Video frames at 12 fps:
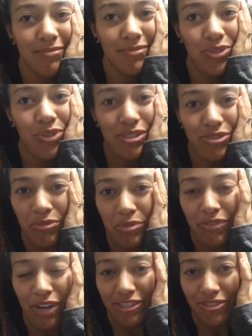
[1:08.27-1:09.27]
You guys know I've been
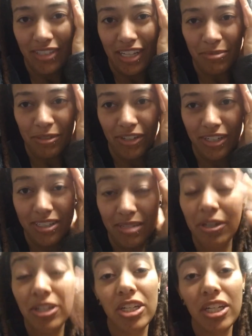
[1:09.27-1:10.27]
fostering. That's been crazy,
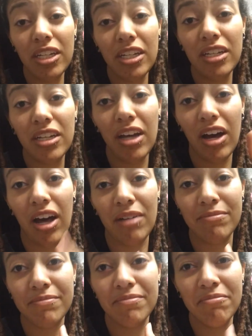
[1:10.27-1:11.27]
but good.
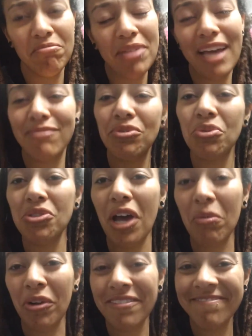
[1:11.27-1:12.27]
Um, yeah, so we'll
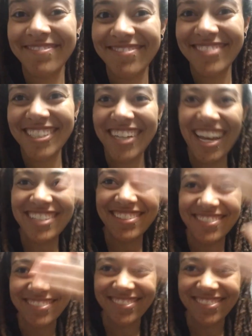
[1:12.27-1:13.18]
talk more. See you guys.